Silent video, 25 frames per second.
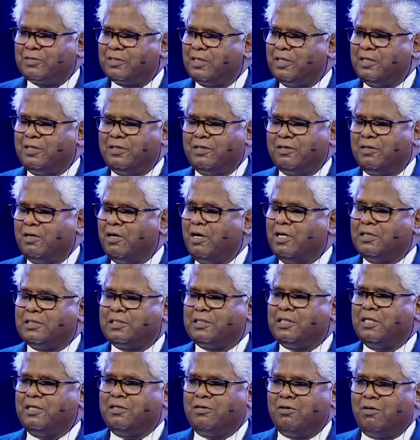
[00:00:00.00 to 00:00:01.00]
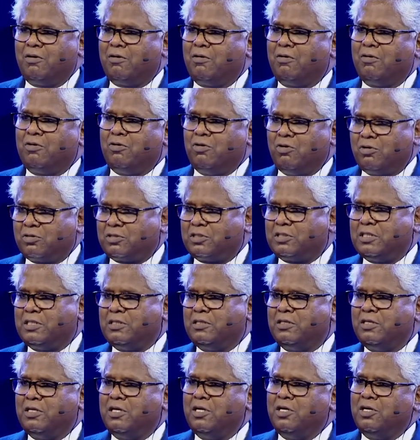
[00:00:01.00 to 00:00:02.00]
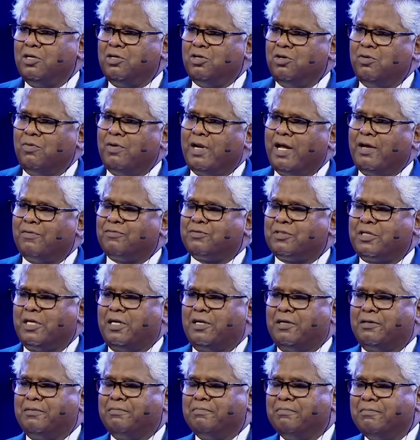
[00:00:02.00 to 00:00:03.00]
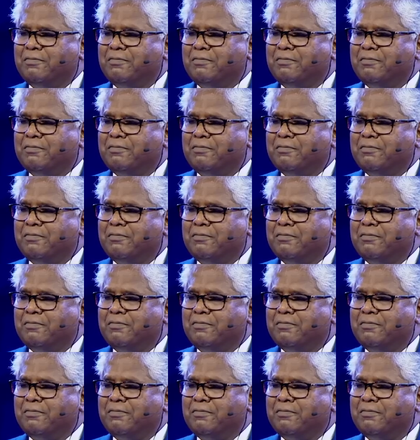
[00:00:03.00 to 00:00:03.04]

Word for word: said, God said, no, no, you're, you will have son.